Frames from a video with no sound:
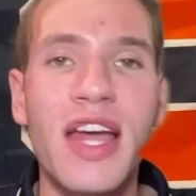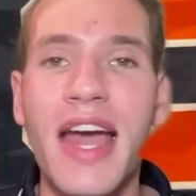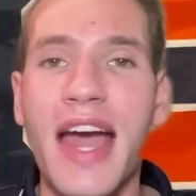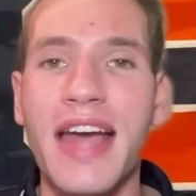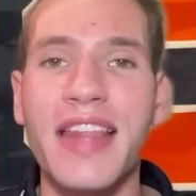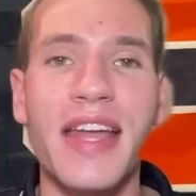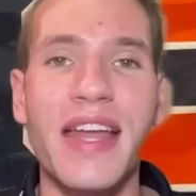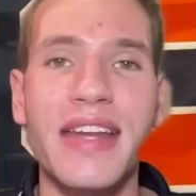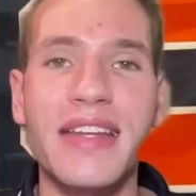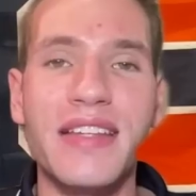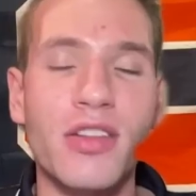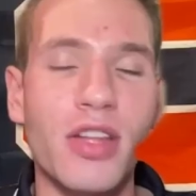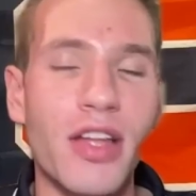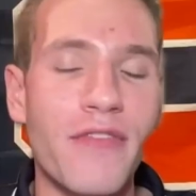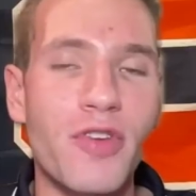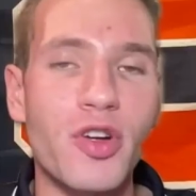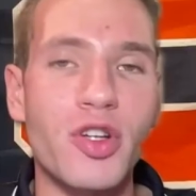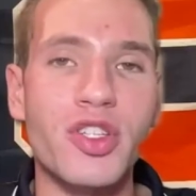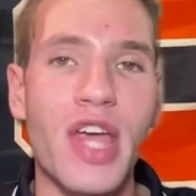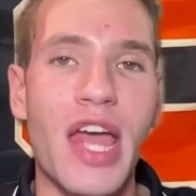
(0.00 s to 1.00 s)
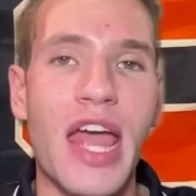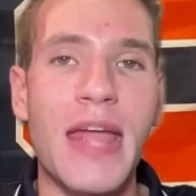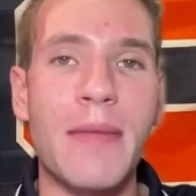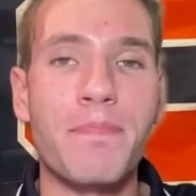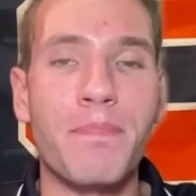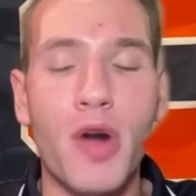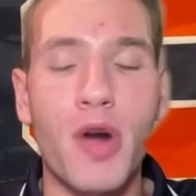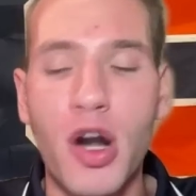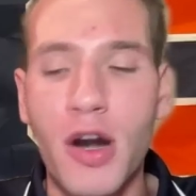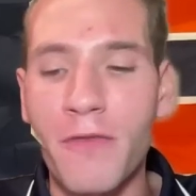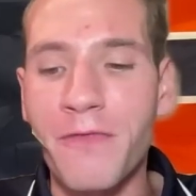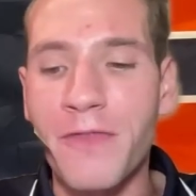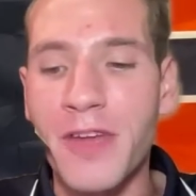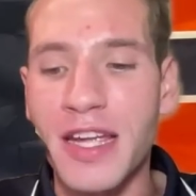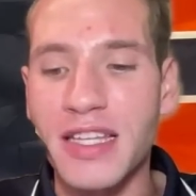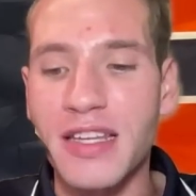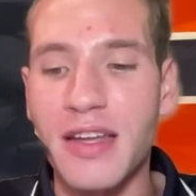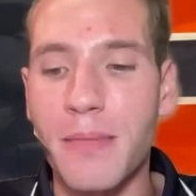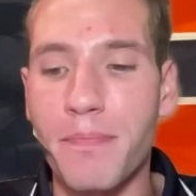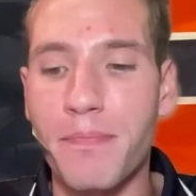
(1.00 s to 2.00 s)
And then he delivers a
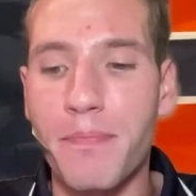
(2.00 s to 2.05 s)
perfect